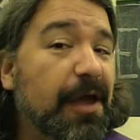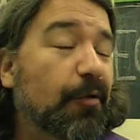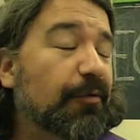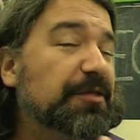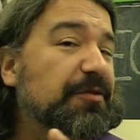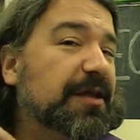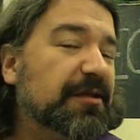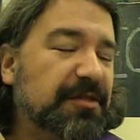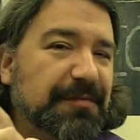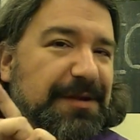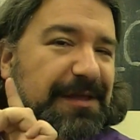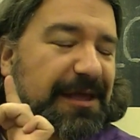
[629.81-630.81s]
Once you get
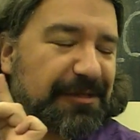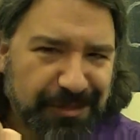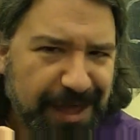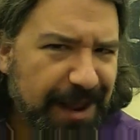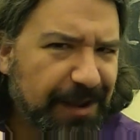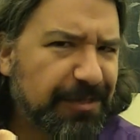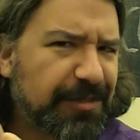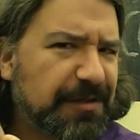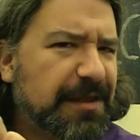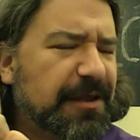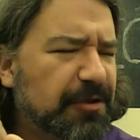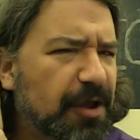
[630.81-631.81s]
something like that, then
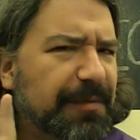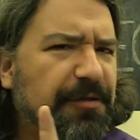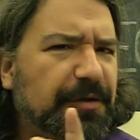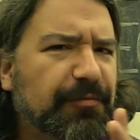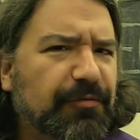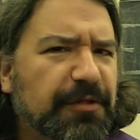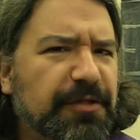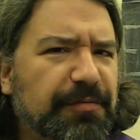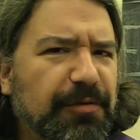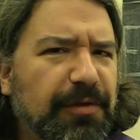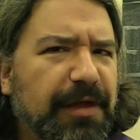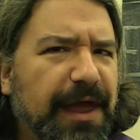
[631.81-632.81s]
economics on principle